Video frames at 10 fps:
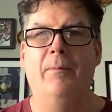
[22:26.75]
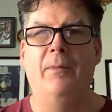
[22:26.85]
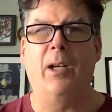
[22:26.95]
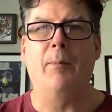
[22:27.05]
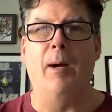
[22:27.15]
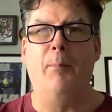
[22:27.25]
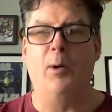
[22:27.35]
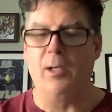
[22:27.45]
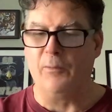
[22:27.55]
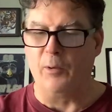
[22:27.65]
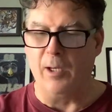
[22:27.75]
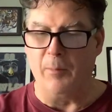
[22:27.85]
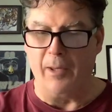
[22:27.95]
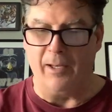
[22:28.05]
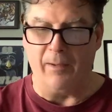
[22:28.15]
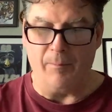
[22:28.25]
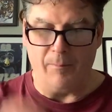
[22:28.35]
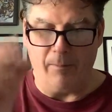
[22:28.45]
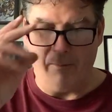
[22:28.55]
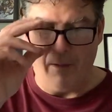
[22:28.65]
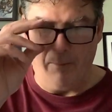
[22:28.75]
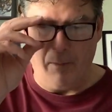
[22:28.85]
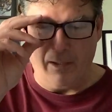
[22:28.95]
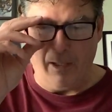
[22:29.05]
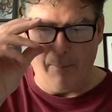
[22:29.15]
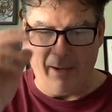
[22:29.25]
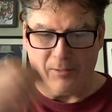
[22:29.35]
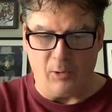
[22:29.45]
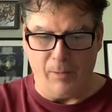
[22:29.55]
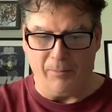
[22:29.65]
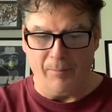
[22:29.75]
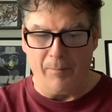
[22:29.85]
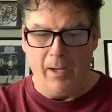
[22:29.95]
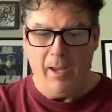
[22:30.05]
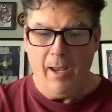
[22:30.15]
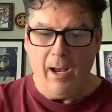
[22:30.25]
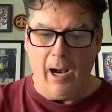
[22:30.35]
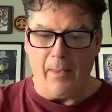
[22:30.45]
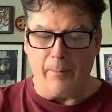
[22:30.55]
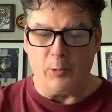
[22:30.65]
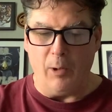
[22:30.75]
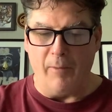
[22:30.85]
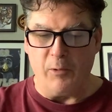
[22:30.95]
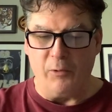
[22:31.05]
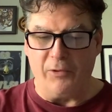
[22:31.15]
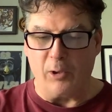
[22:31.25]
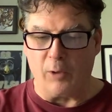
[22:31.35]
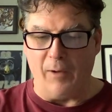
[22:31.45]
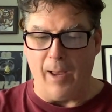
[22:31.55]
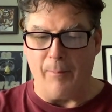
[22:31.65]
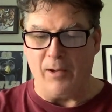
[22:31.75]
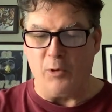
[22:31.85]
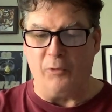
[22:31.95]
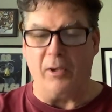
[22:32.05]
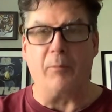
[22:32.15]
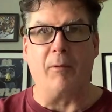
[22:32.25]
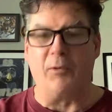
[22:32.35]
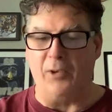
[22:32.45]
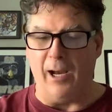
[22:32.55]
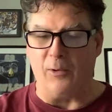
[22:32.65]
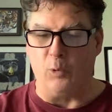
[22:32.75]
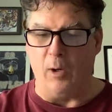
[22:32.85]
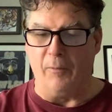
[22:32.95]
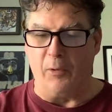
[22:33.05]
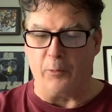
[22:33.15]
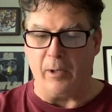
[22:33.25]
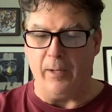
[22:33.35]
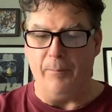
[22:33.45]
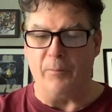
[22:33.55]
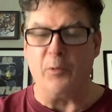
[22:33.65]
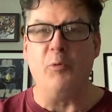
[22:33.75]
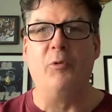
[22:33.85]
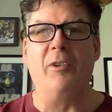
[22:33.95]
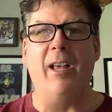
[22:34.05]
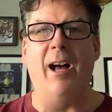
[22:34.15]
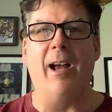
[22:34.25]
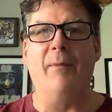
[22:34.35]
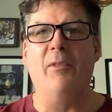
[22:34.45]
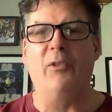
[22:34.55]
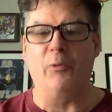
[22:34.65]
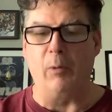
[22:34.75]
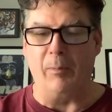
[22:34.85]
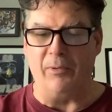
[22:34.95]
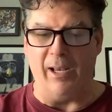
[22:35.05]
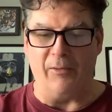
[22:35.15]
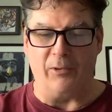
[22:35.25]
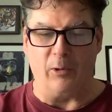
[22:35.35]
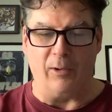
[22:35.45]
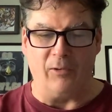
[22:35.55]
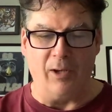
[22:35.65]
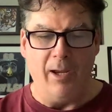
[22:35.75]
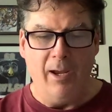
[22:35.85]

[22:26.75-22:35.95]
talk about a party for him when they got back to Clemson. Number 12, UC Irvine beat UC Riverside 12-3. UCI sweeps that series.